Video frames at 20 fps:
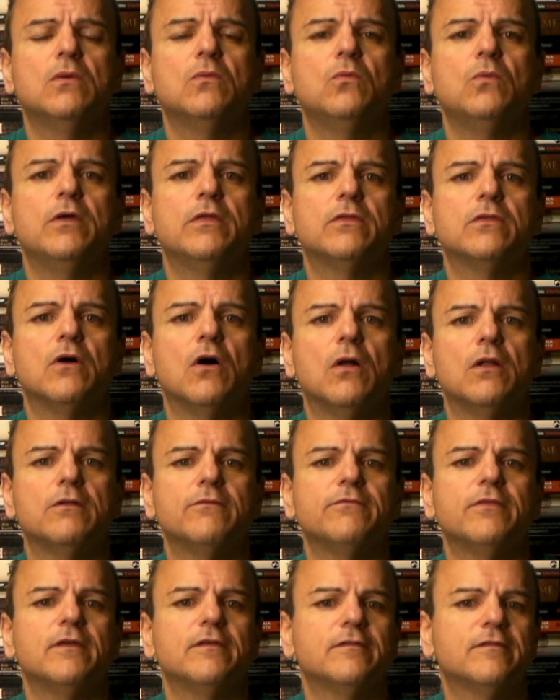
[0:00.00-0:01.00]
with all
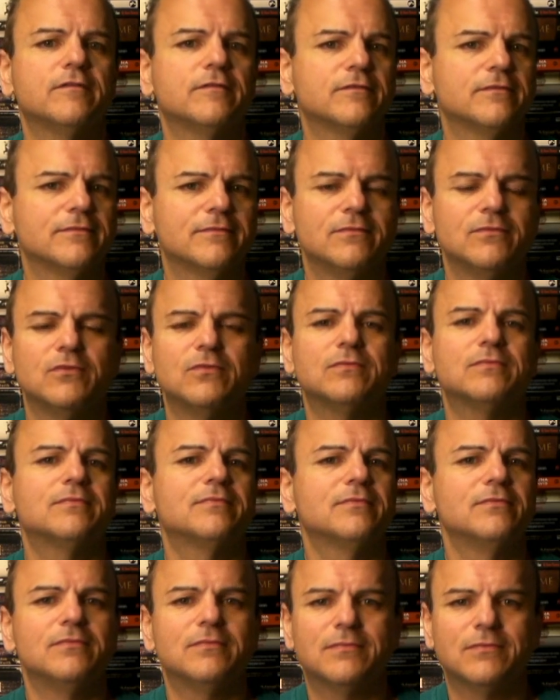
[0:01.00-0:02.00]
of this
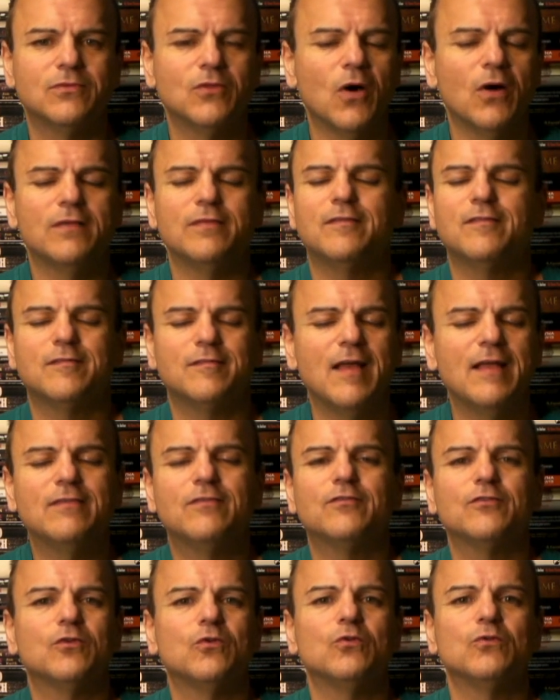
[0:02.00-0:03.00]

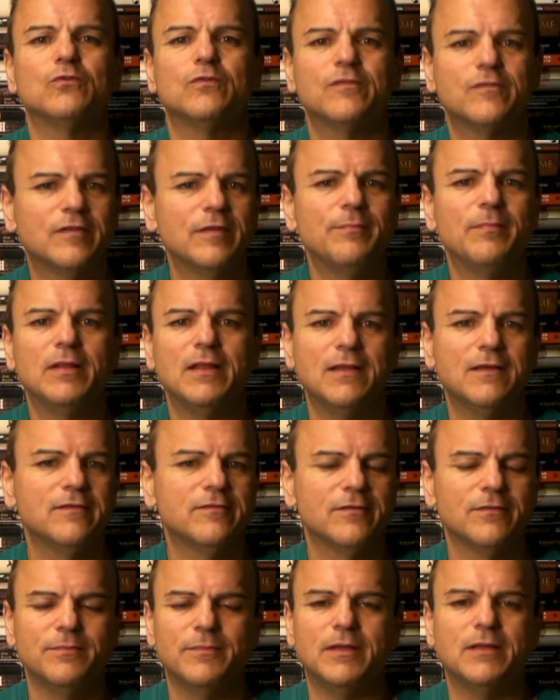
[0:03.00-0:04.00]
nonsensical
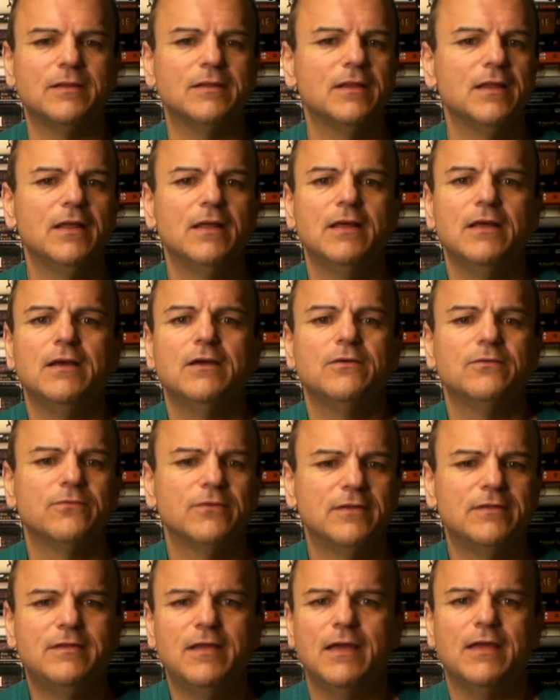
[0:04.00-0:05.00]
symbolism and
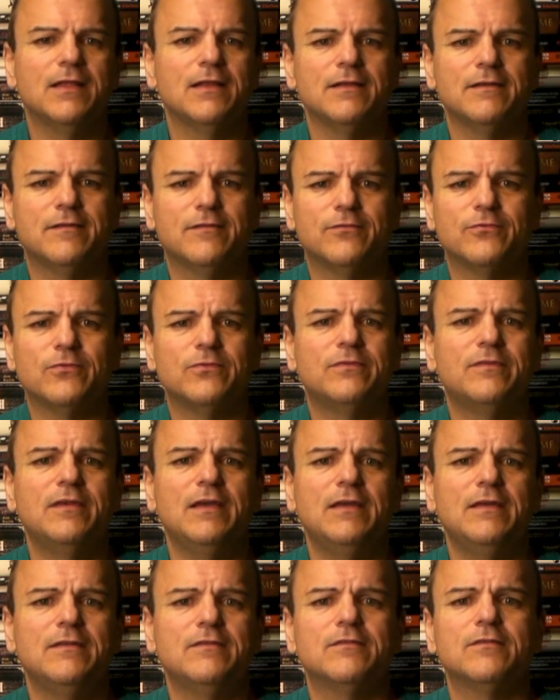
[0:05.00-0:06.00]
ridiculous
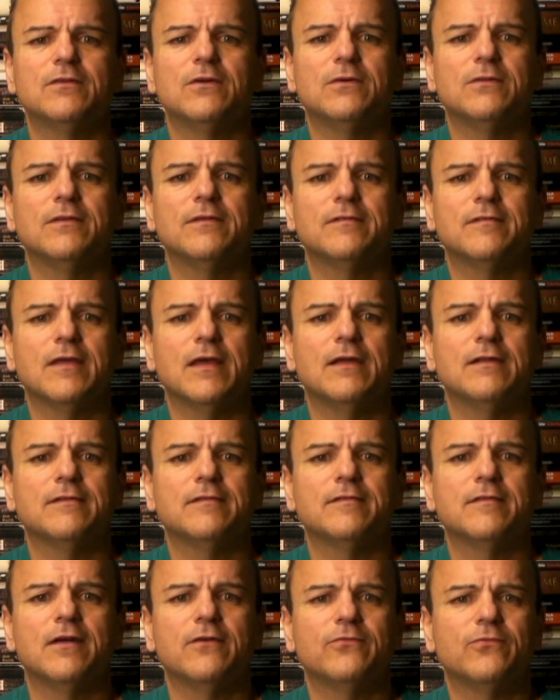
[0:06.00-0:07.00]
routines and all this kind of
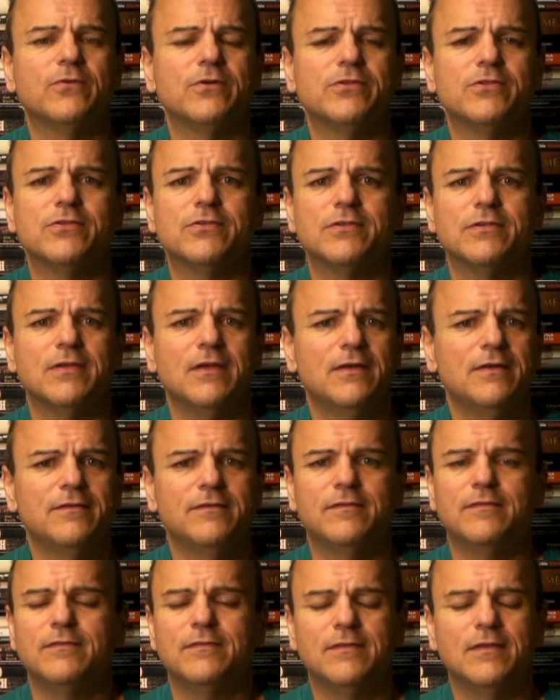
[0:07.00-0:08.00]
stuff, which
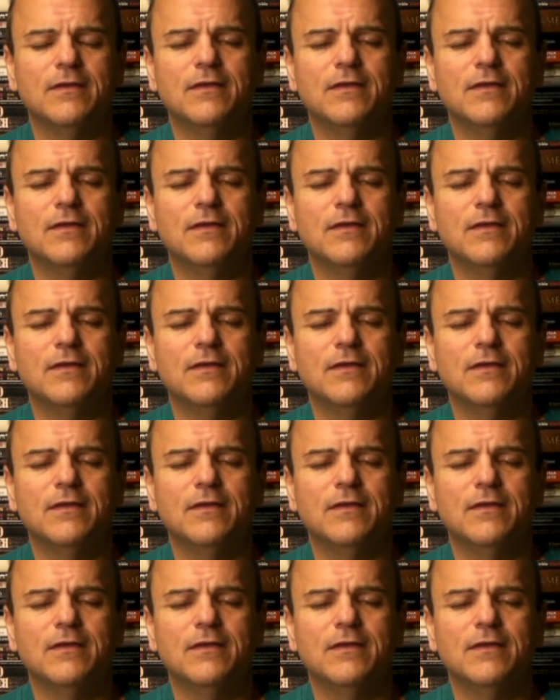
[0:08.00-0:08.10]
is,